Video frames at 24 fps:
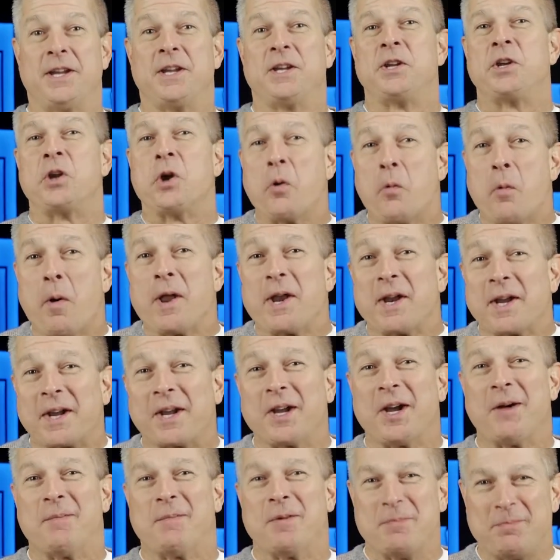You'll want to
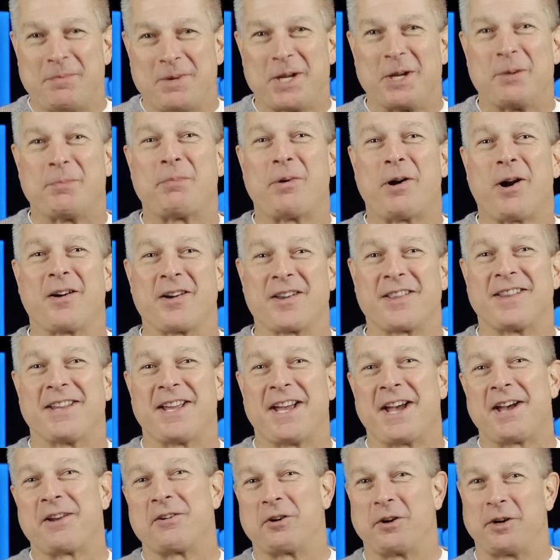come and be a part of
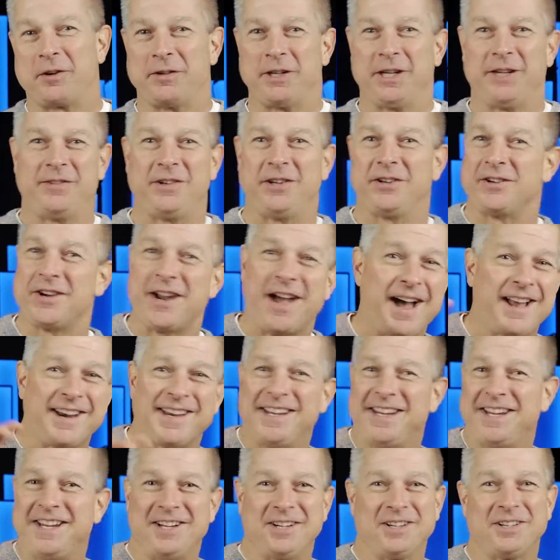that, or if you're not
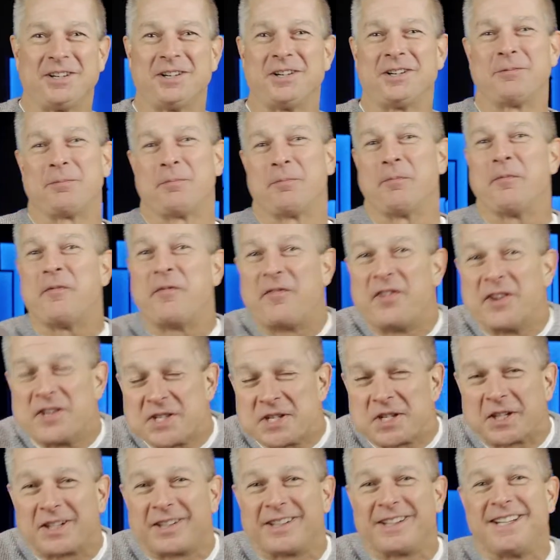here
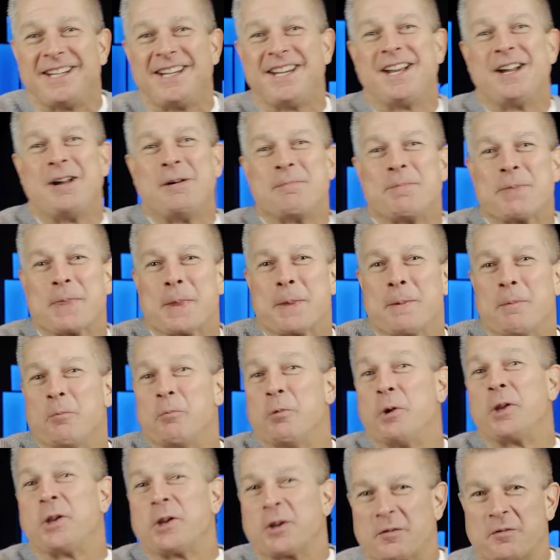physically,
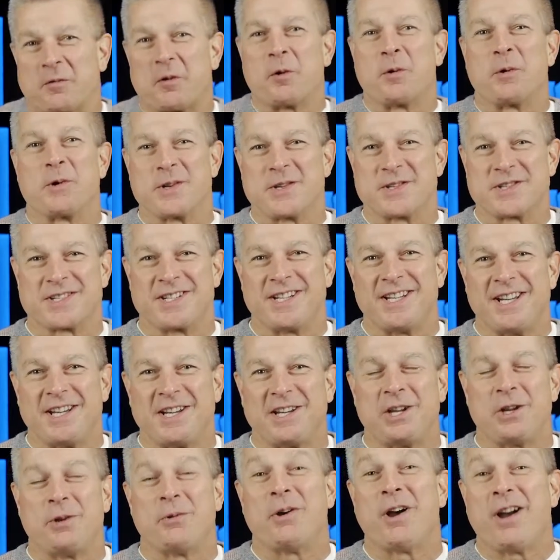We'll look forward to
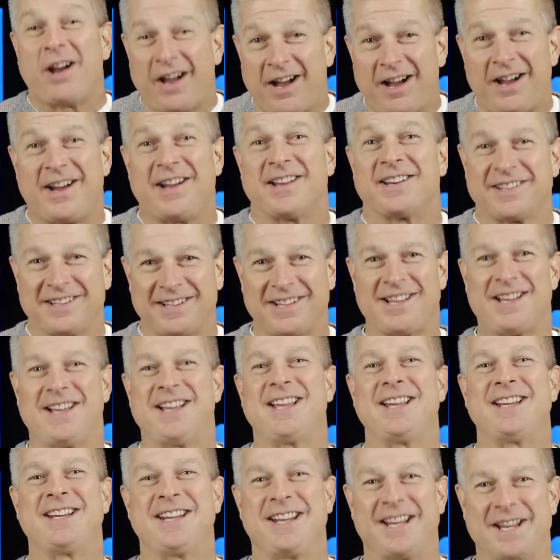seeing you
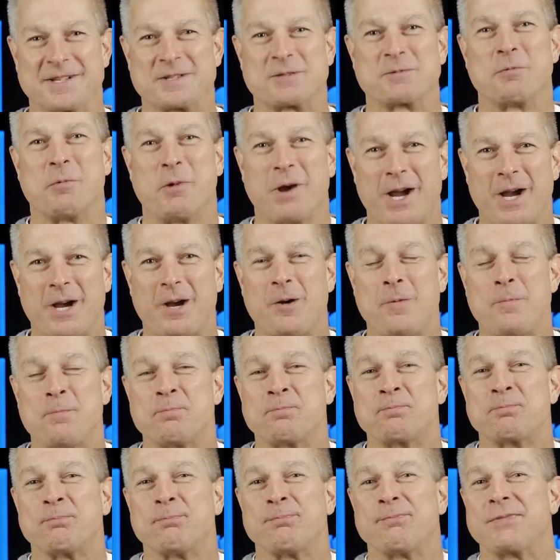online as well.
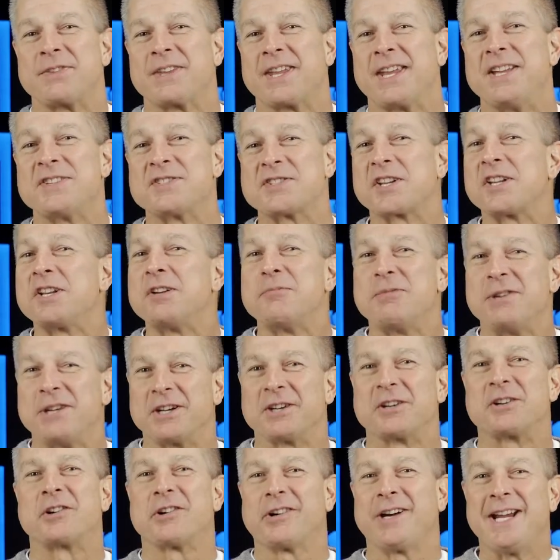It's going to be
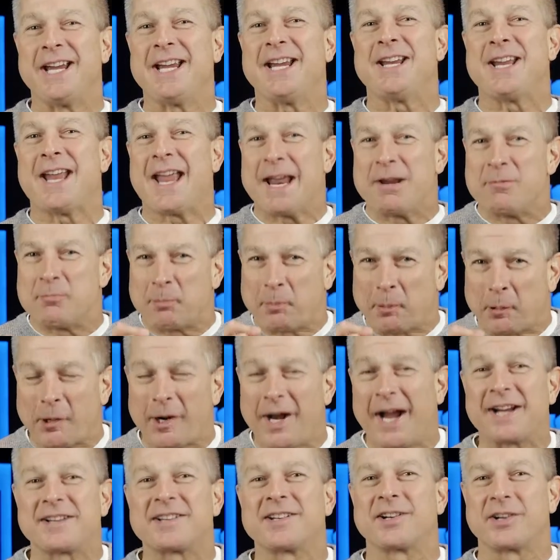a great and
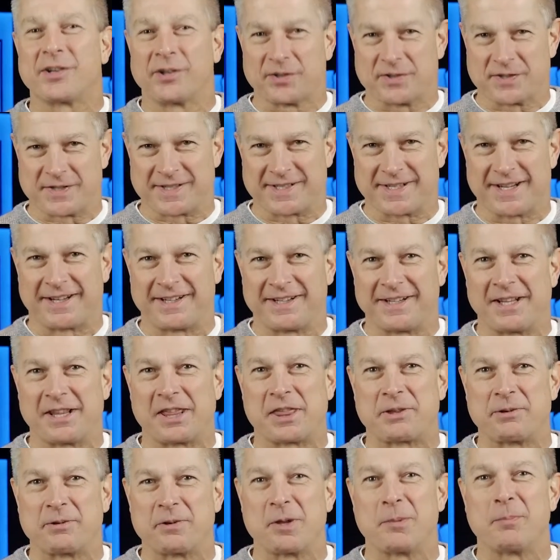practical study
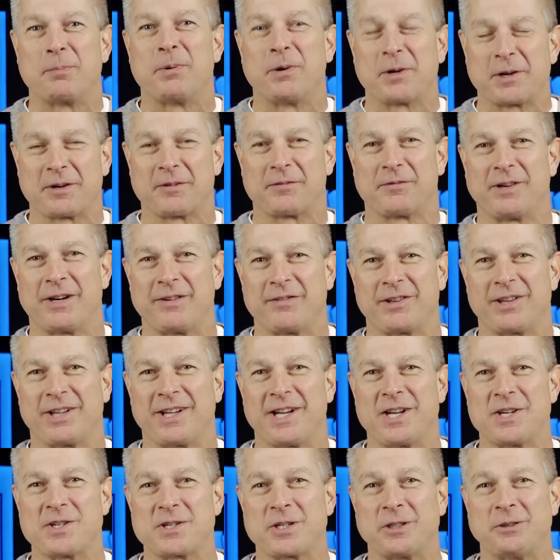through the book of
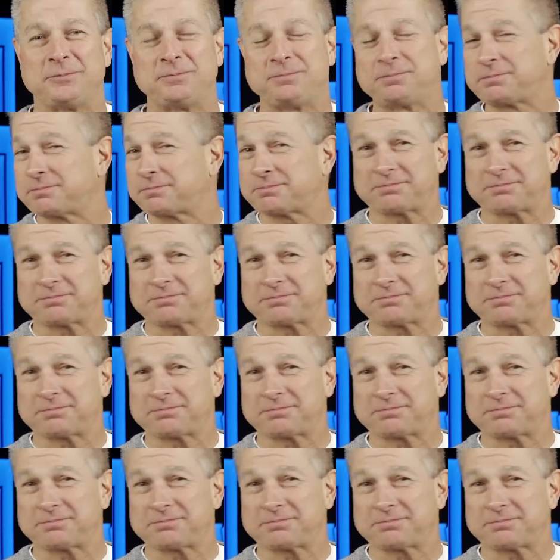Revelation.